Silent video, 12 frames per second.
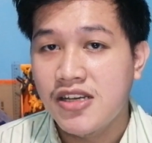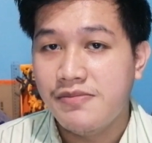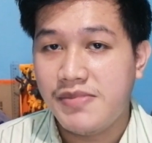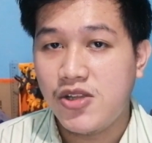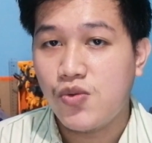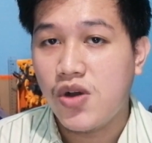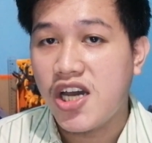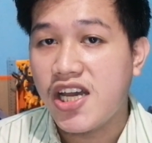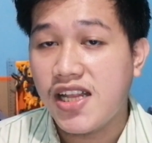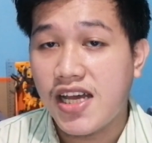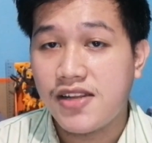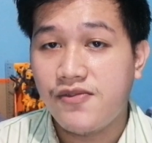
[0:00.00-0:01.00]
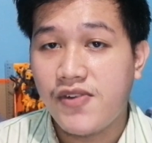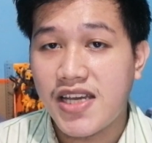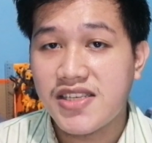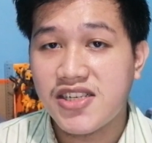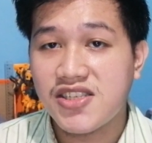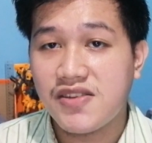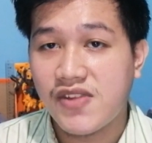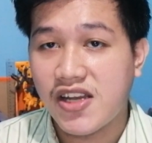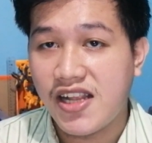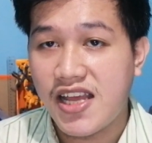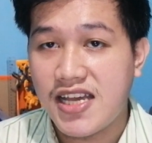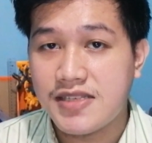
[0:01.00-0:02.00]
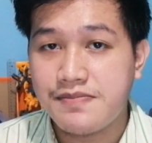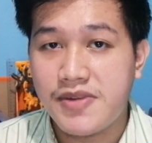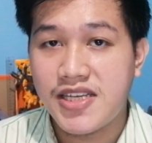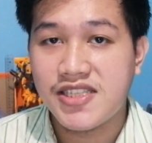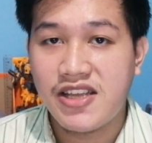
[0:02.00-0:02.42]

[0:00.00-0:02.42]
Meanwhile, advisors of the class must